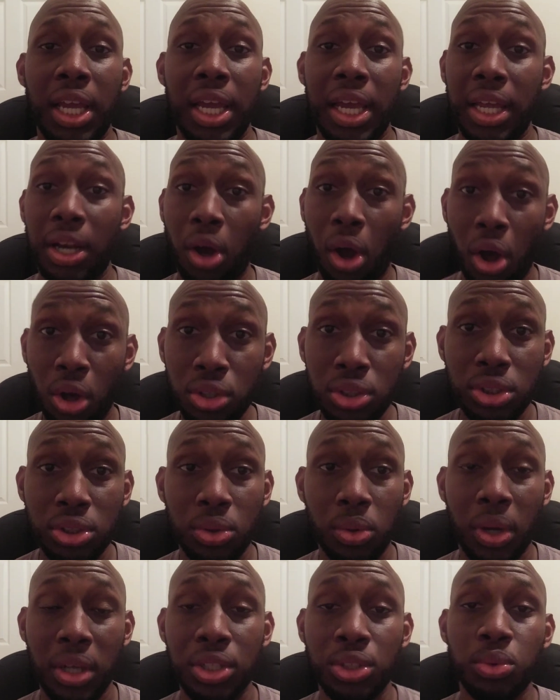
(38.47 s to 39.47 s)
And
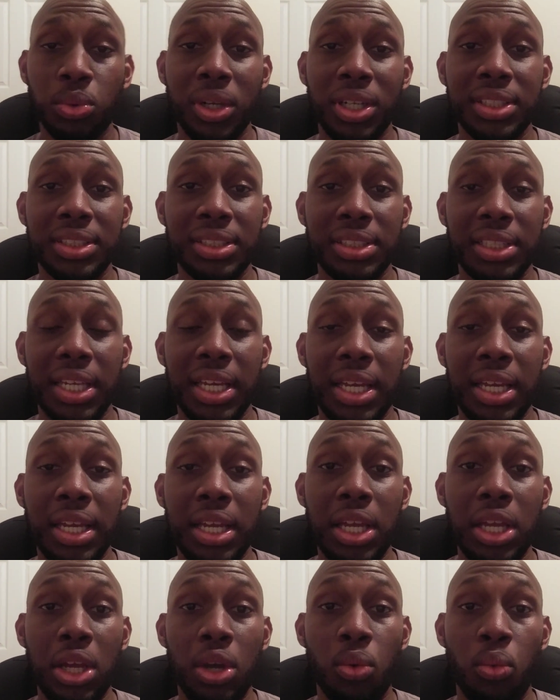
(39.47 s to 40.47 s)
also, I just want to
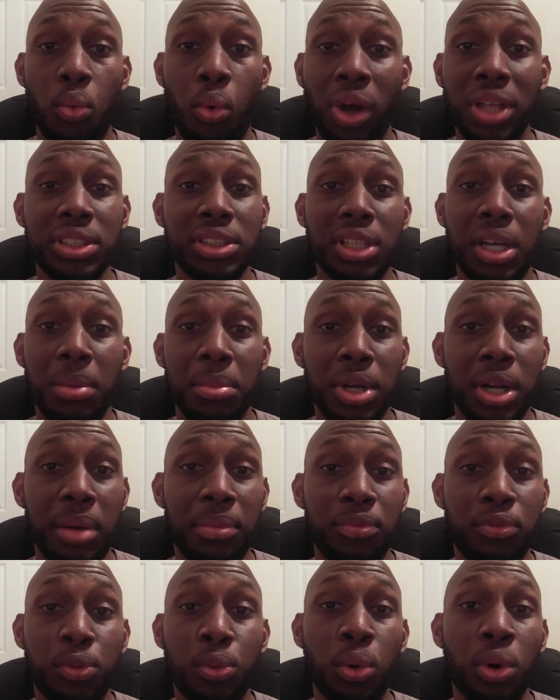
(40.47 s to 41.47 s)
say what's coming
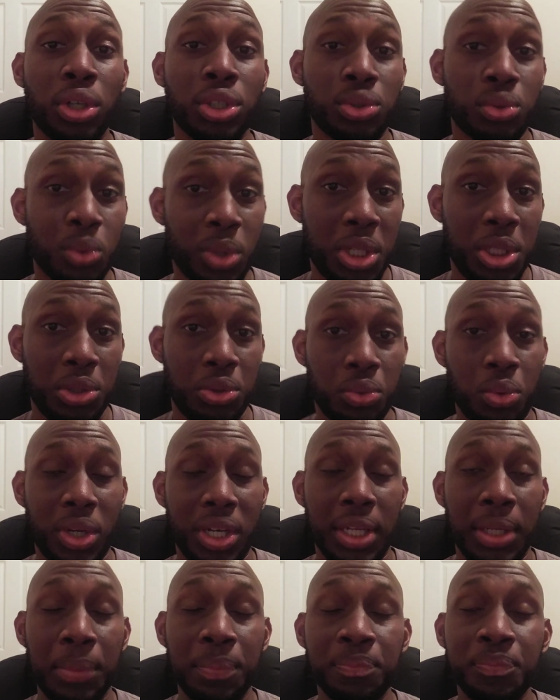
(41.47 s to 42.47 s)
up for
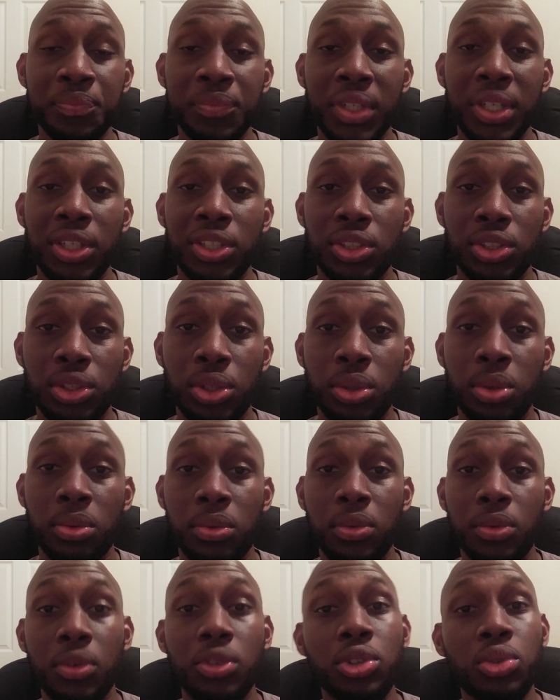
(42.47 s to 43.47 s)
2020.
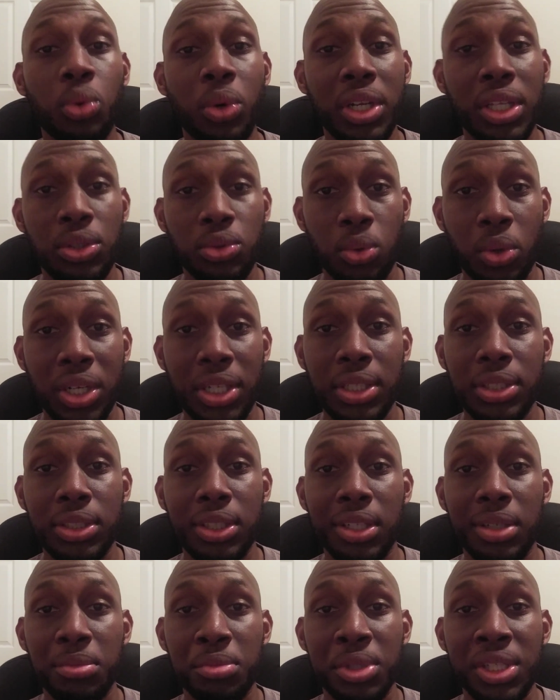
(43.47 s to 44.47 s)
So 2020 is
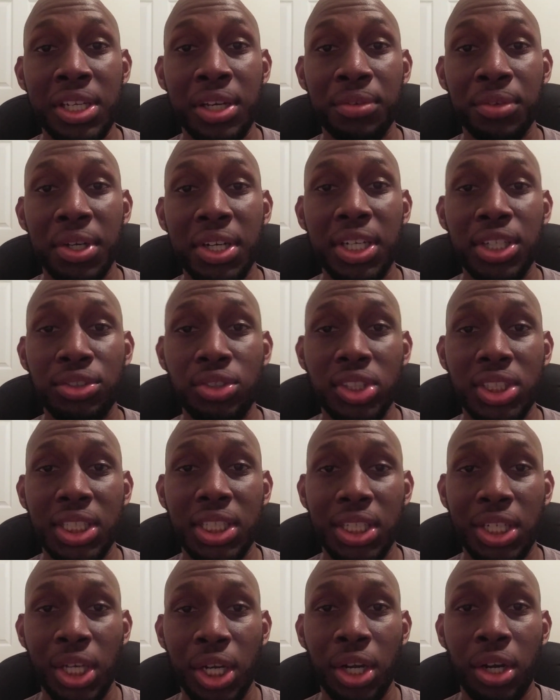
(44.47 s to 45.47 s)
going to be a very
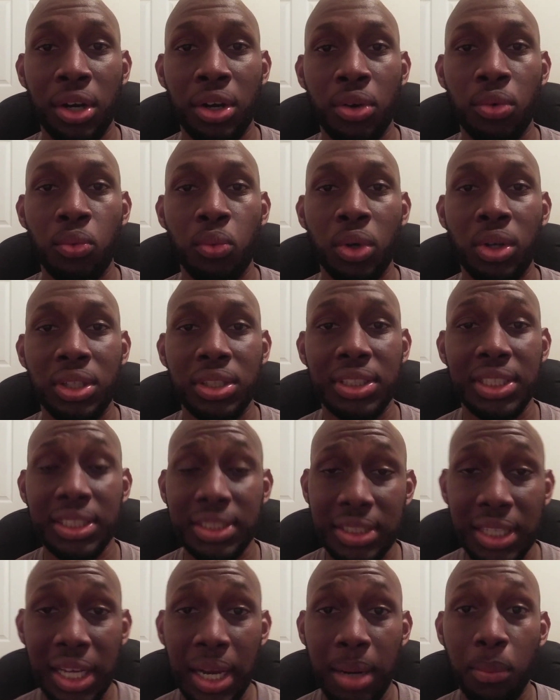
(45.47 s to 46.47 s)
interesting year. Well,
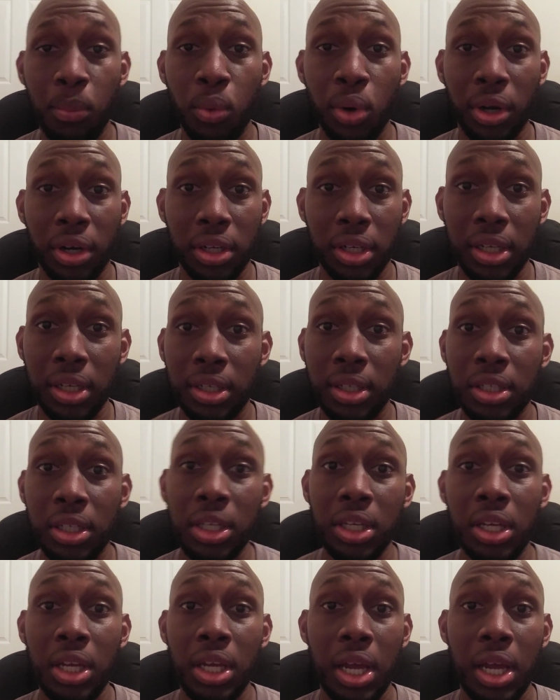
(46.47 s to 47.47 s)
this time we're gonna
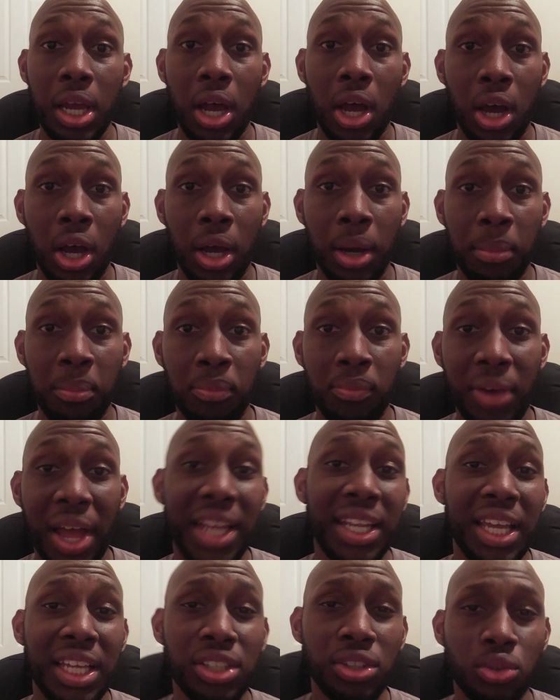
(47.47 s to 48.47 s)

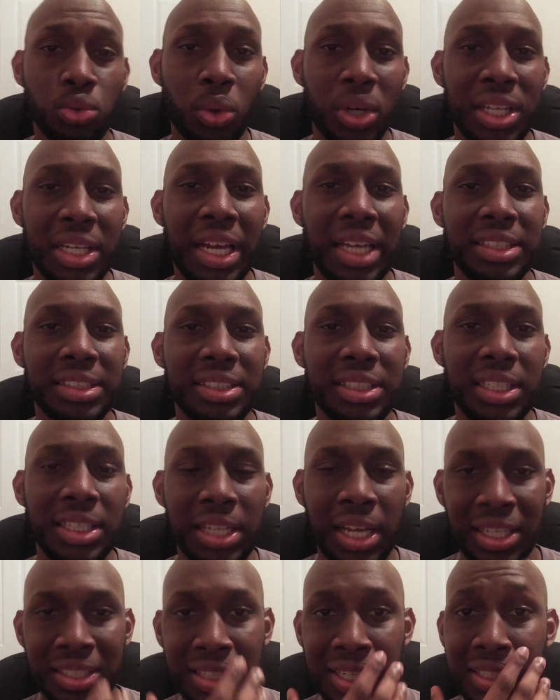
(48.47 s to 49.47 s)
at the end of
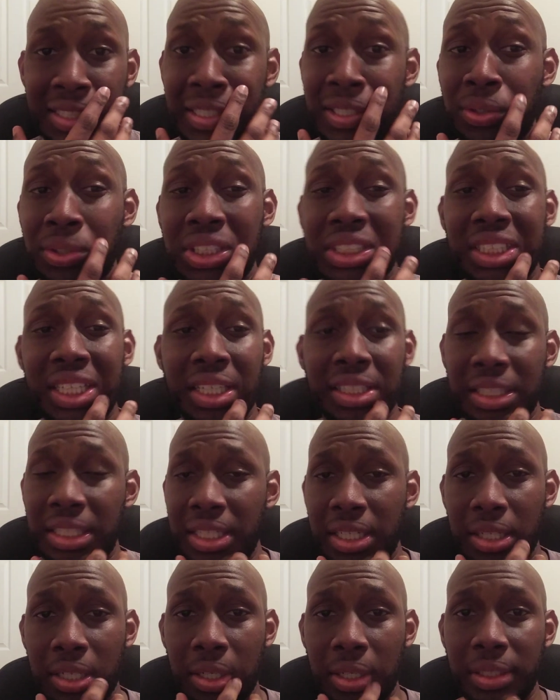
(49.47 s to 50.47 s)
2019, I
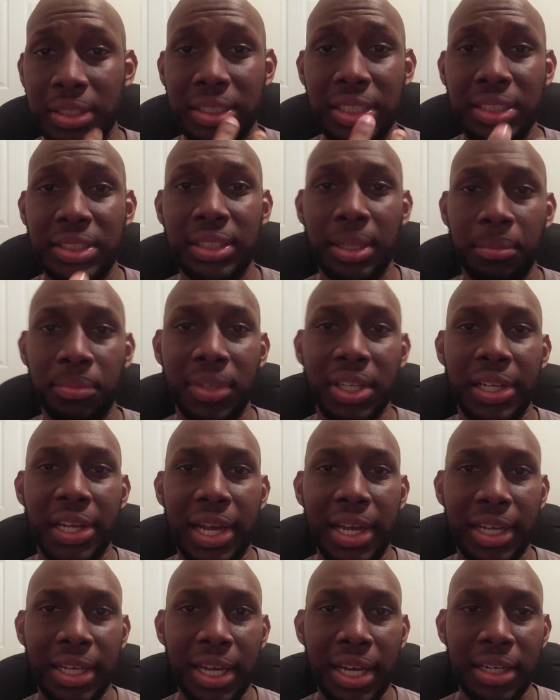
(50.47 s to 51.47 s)
did something.
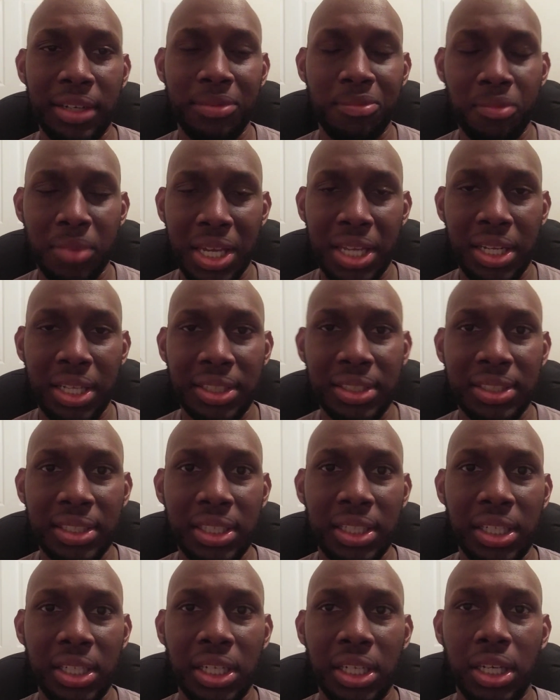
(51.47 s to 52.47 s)
I kind of made it
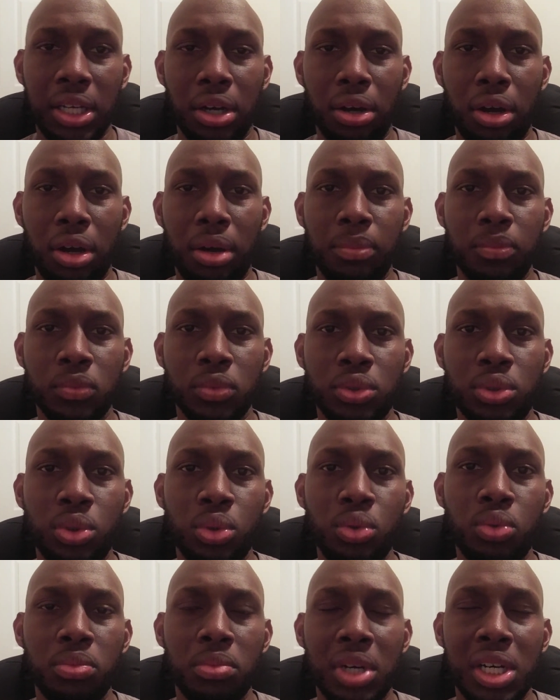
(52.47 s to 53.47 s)

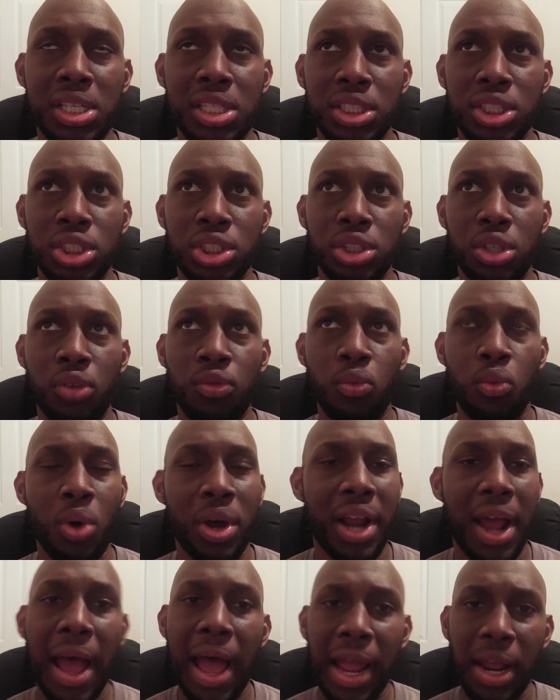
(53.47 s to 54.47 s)
too much of
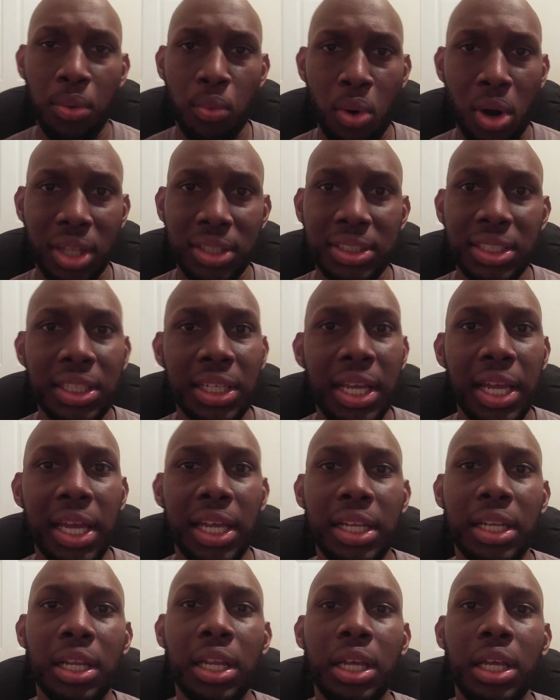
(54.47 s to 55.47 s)
what I wanted
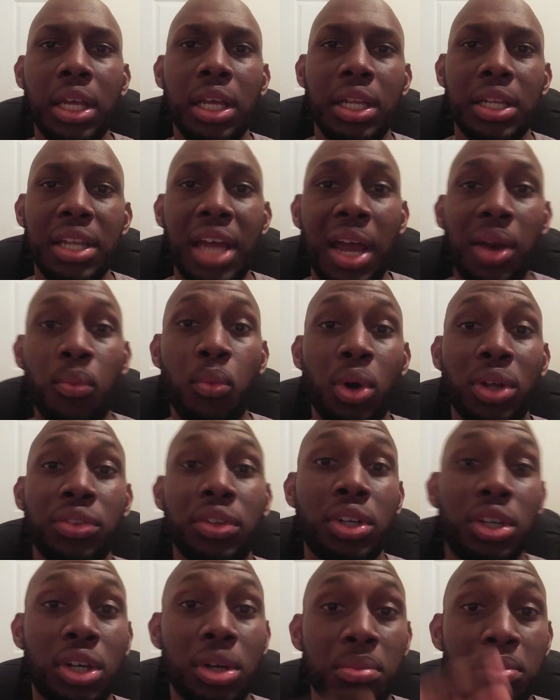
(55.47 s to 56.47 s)
and not what
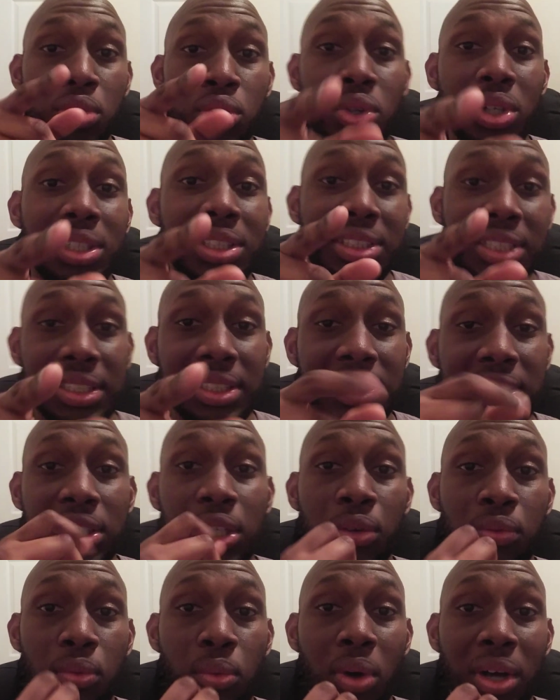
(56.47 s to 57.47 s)
the community
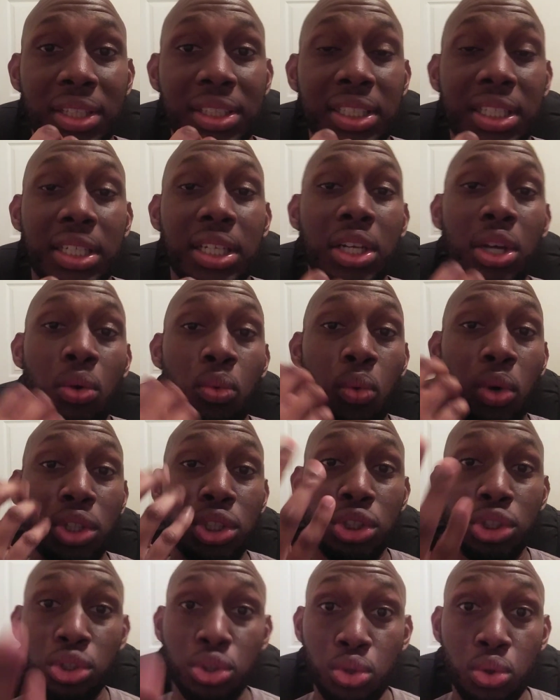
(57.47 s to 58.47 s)
itself wanted,
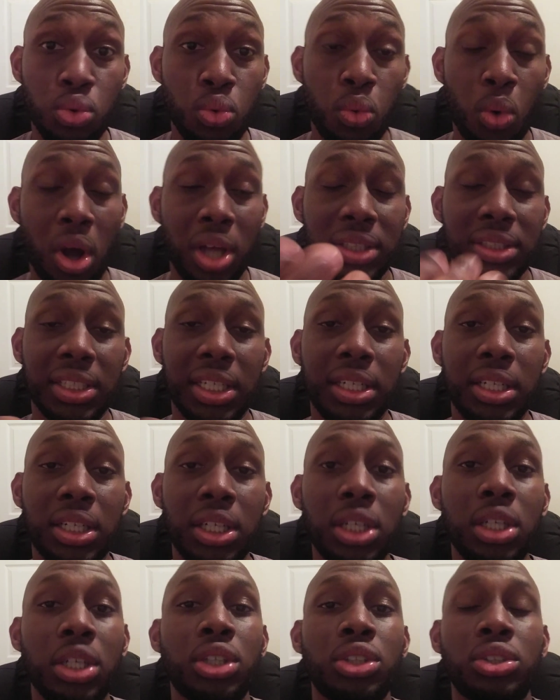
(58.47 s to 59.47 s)
what you wanted.
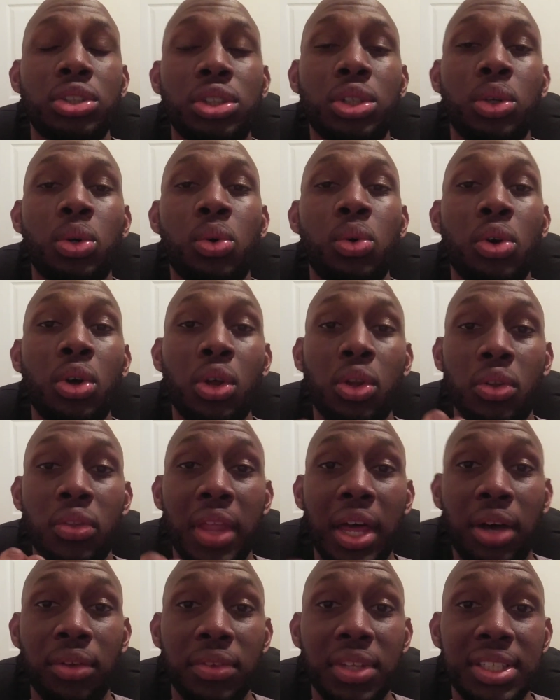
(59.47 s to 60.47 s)
So
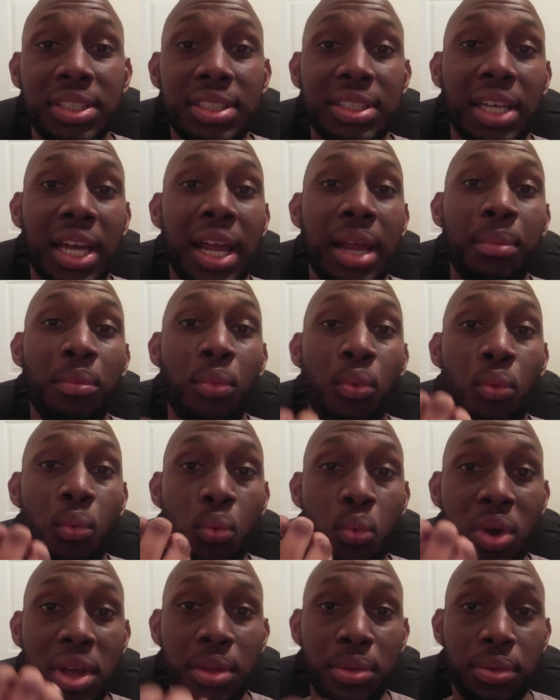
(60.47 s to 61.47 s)
now this
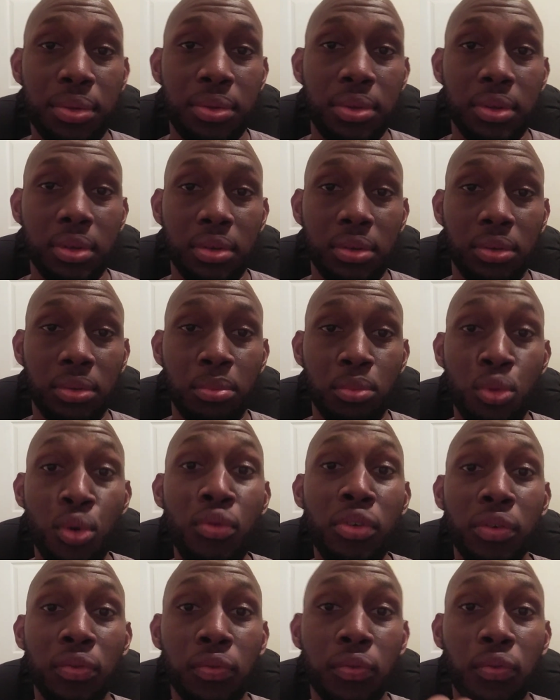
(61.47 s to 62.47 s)
time, with
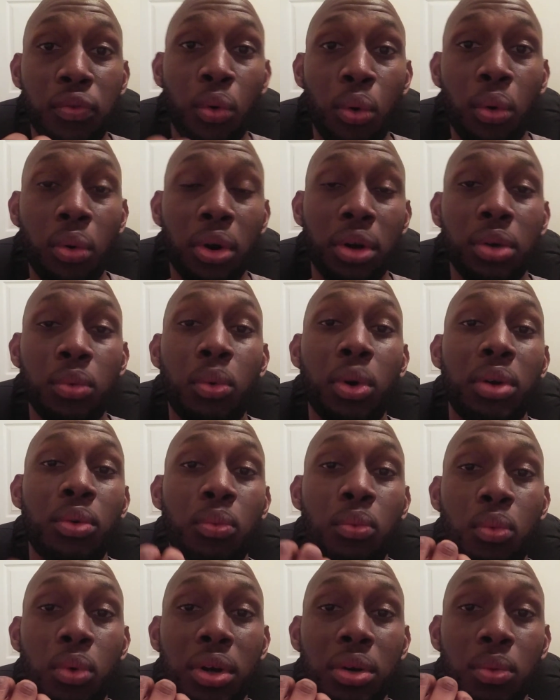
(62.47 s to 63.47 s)
moving forward,
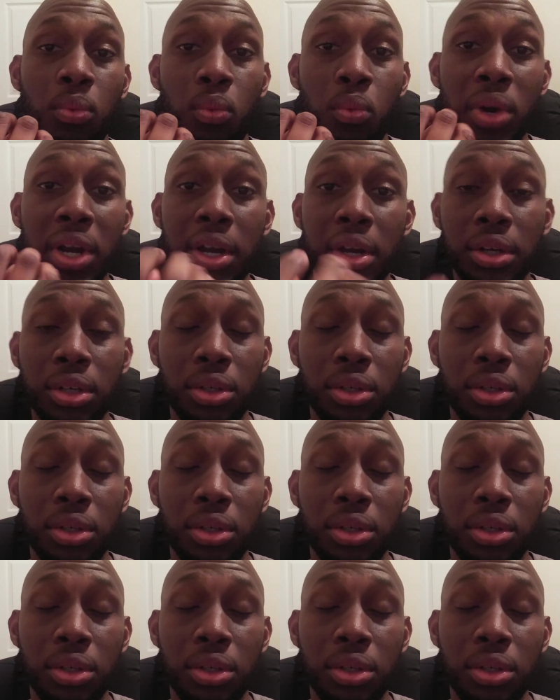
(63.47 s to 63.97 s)
what we're